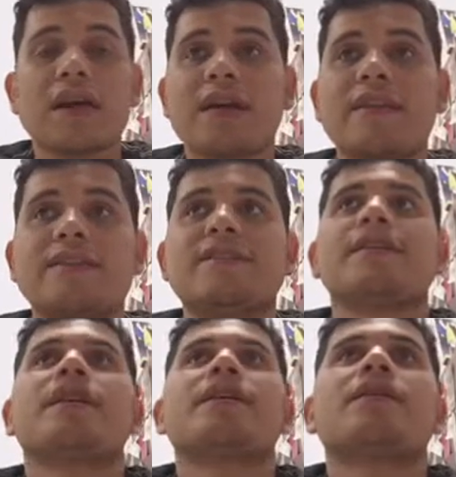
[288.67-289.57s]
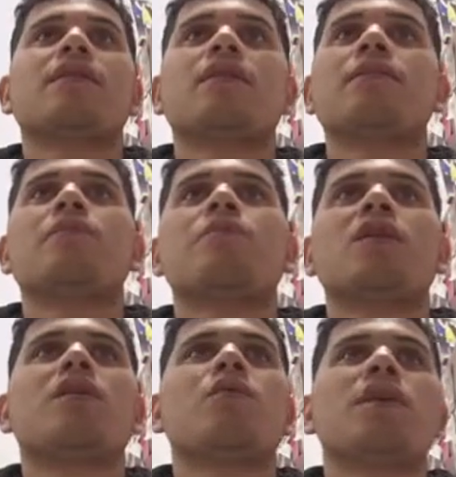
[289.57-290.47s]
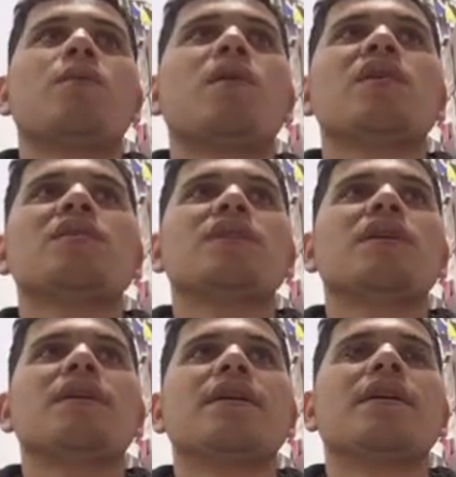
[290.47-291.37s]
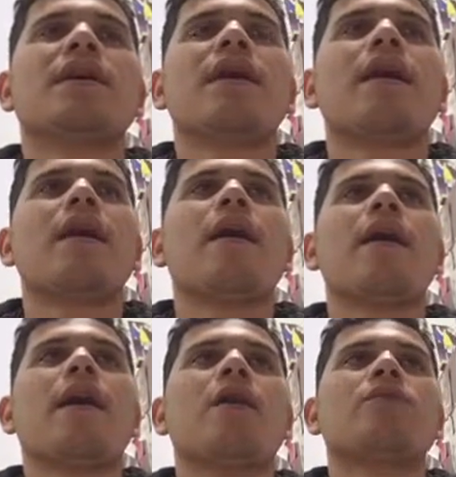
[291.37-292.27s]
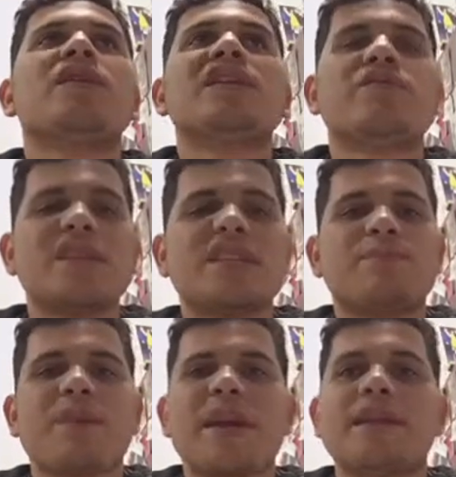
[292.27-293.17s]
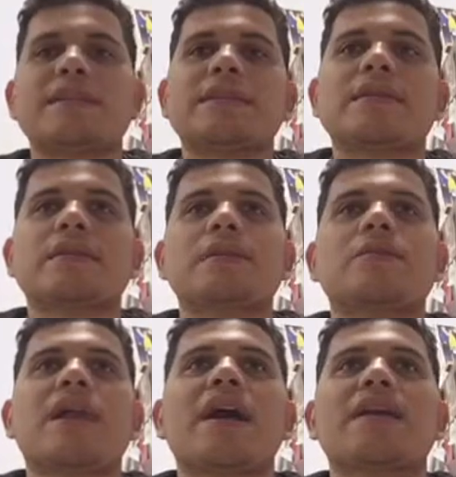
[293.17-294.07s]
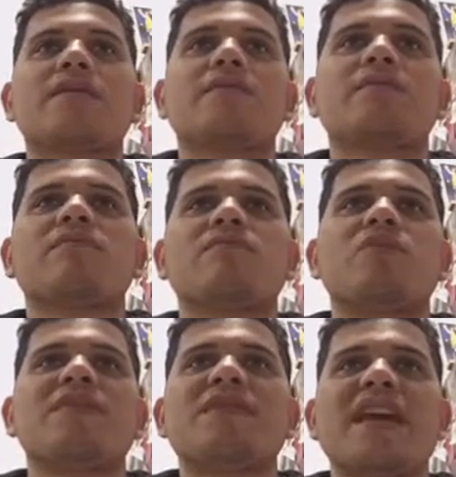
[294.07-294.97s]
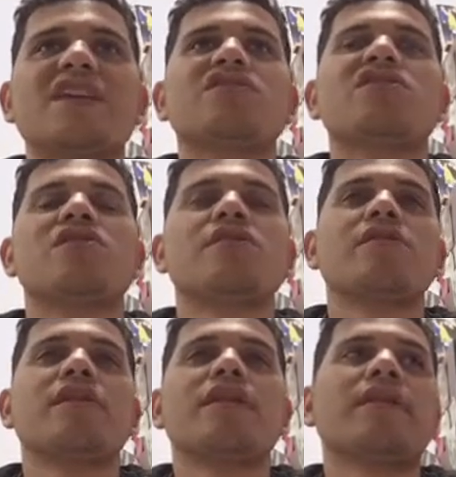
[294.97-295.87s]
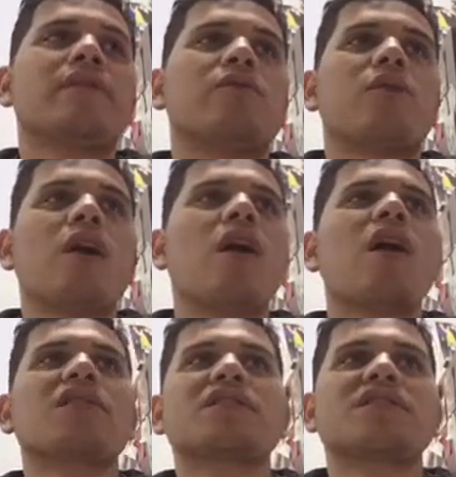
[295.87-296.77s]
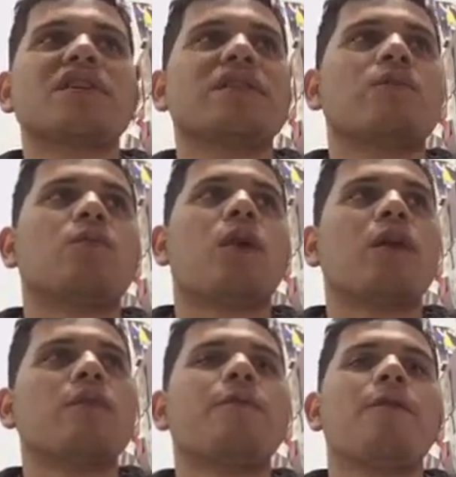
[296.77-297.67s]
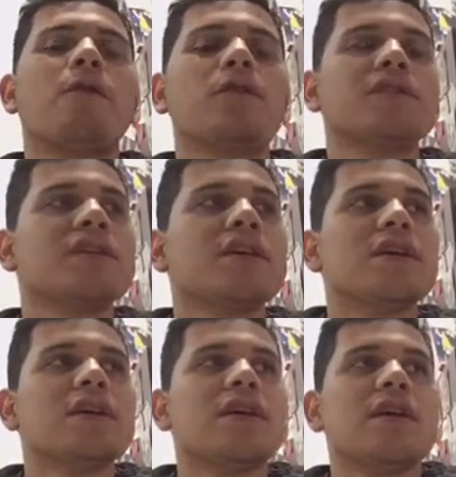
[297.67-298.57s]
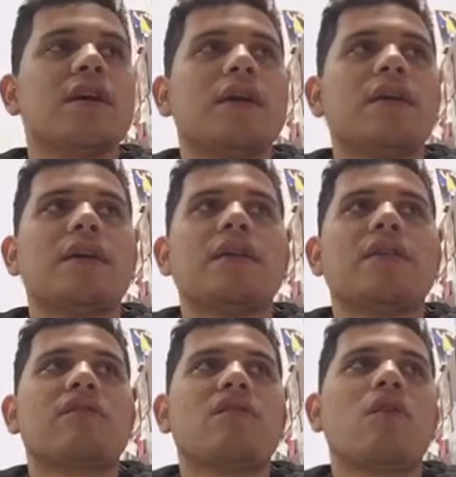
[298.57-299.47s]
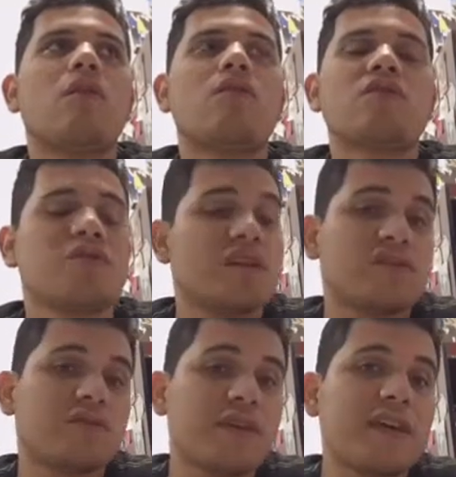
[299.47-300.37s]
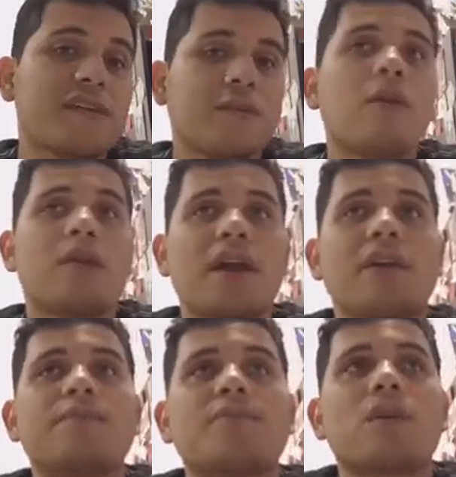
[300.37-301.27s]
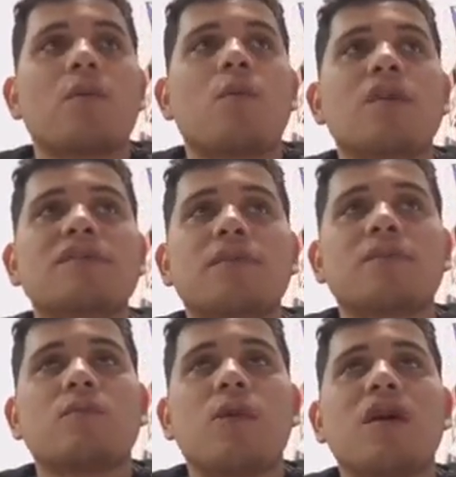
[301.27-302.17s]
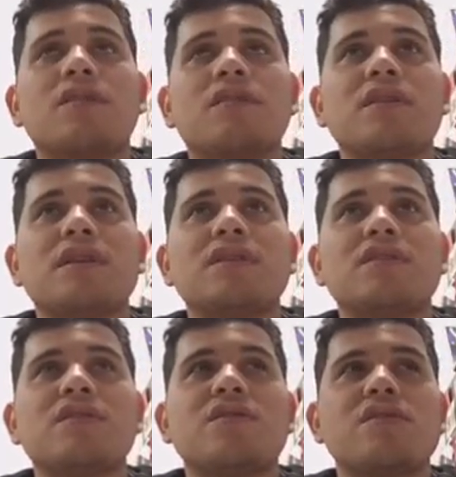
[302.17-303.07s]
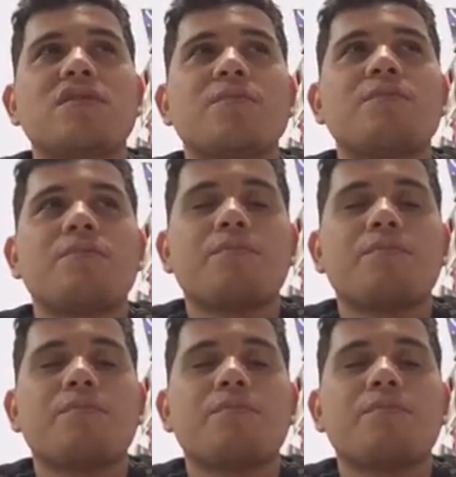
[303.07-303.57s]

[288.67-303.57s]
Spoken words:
and they say like, well, we want a really green space, like with nature and rocks and waterfalls. So you need to think, okay, what is your